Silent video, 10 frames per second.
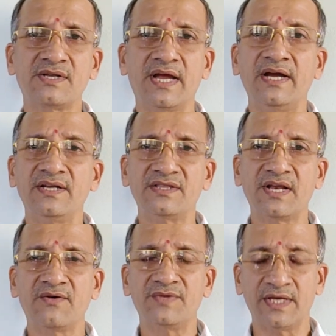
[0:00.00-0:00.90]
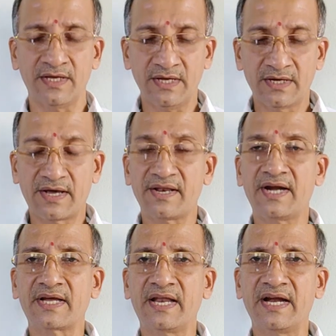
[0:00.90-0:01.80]
83 of the
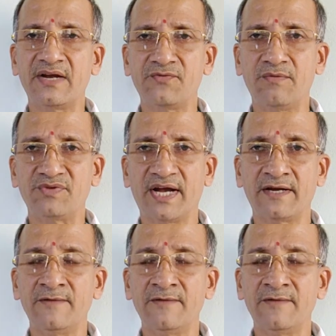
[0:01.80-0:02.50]
Karnataka Land Reforms Act.